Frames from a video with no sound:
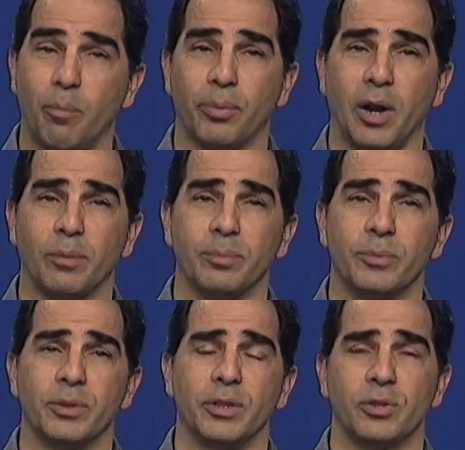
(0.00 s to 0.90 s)

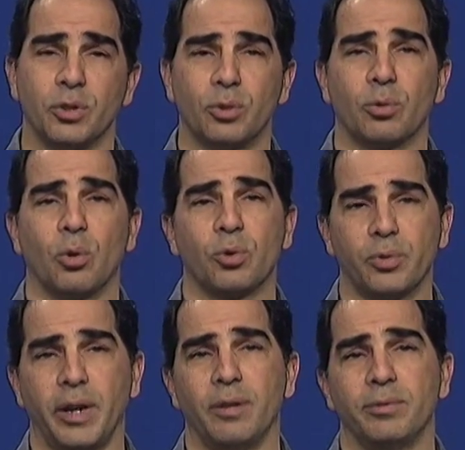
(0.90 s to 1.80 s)
problems is to grow
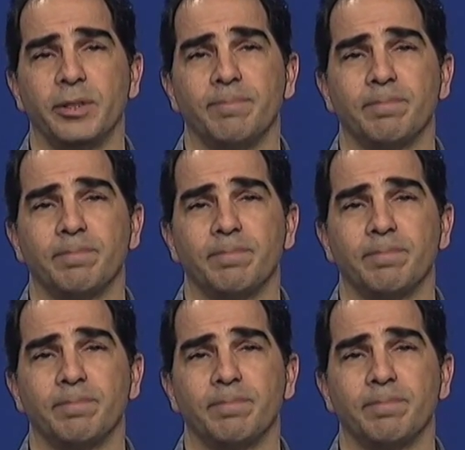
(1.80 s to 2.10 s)
creatively.